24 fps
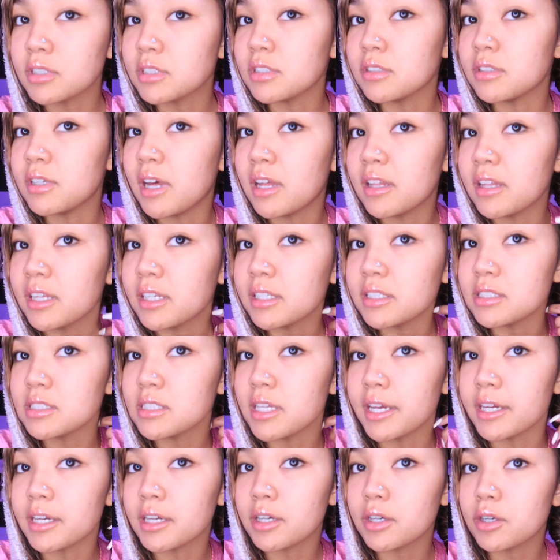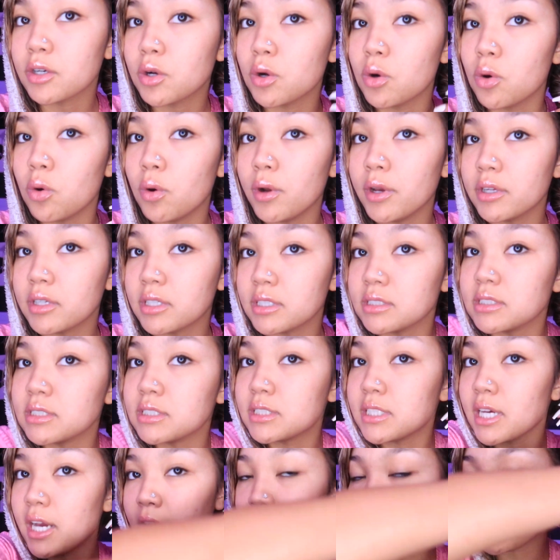so now that it's like coiled as
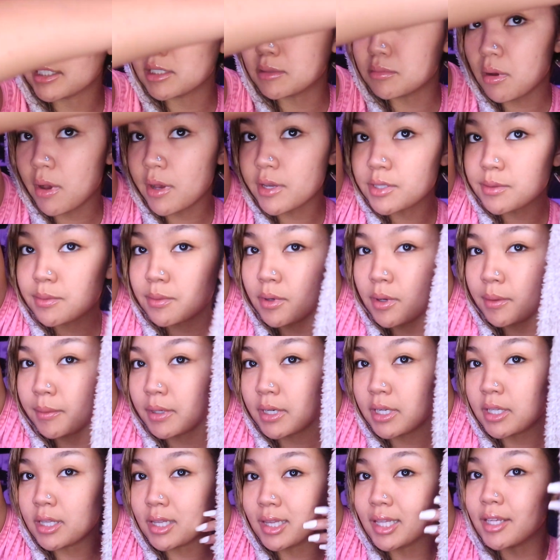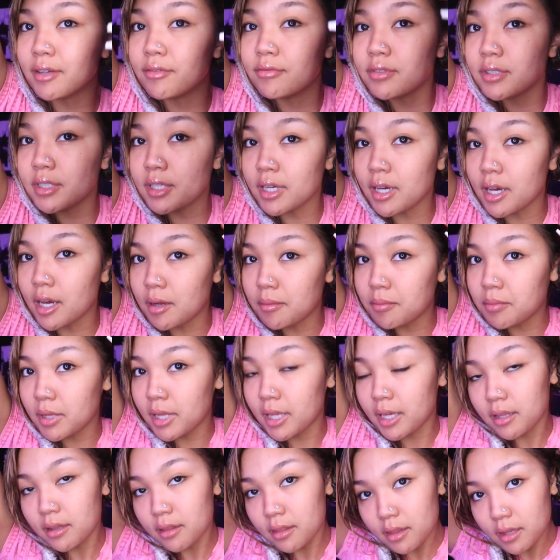tight as possible, I'm gonna lift it up
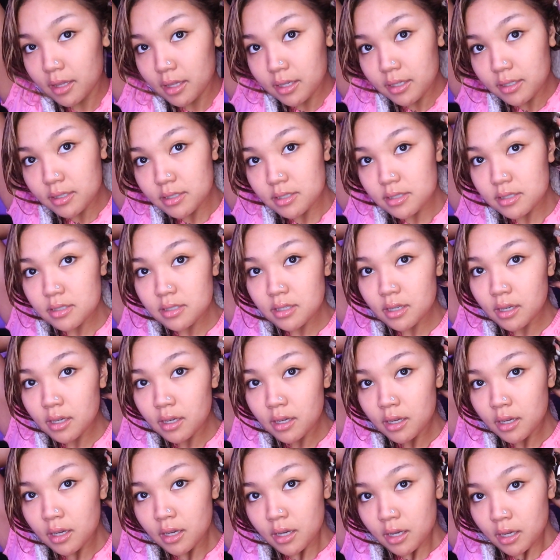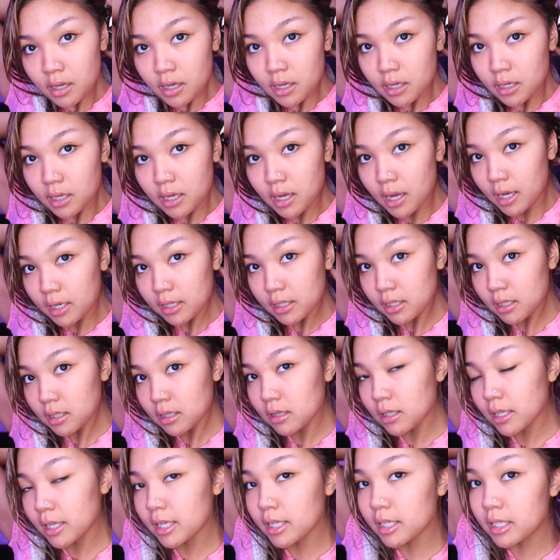like this and kind of
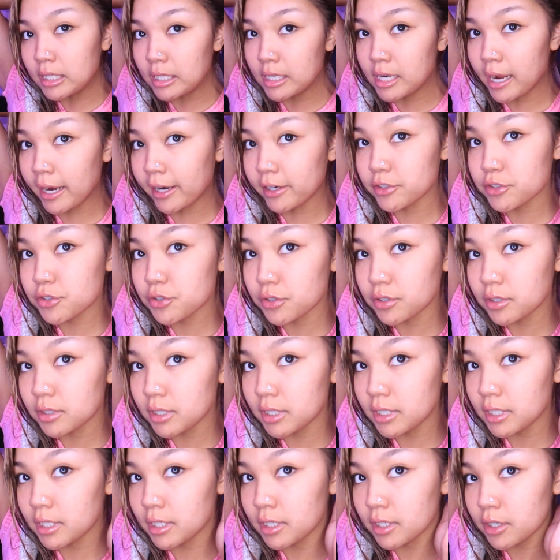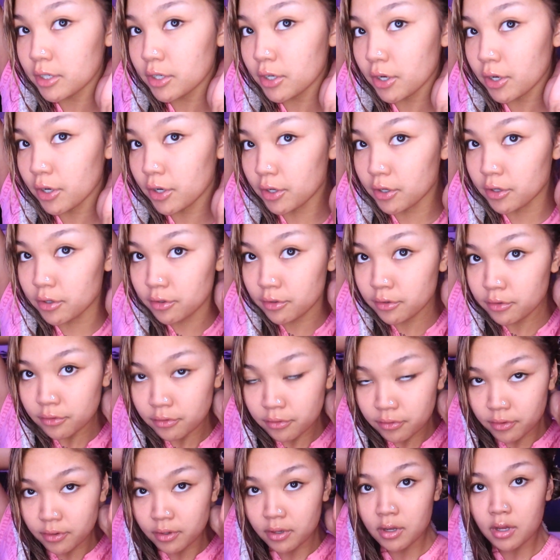let it naturally curve,
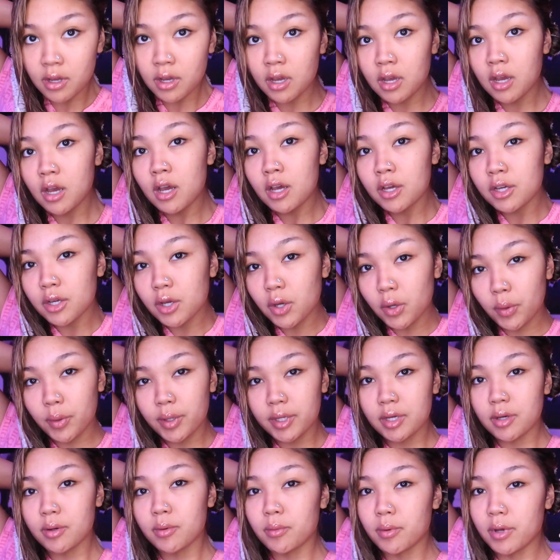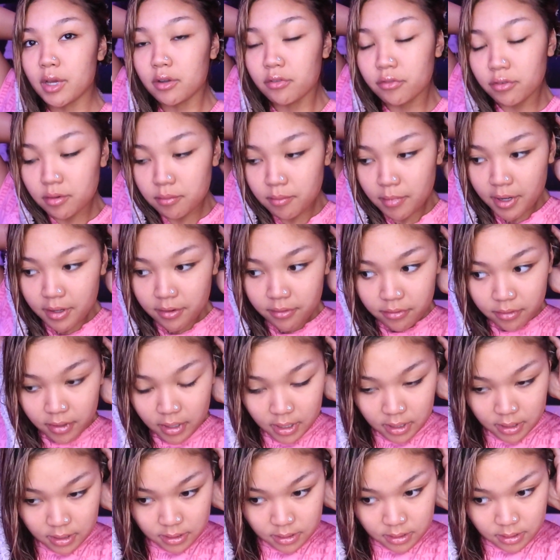going away from my
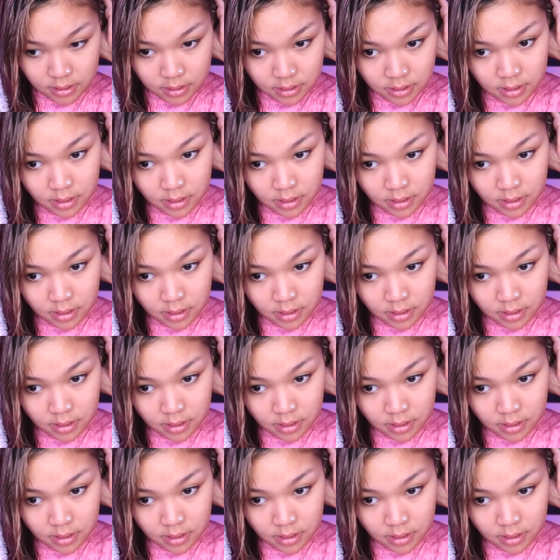face.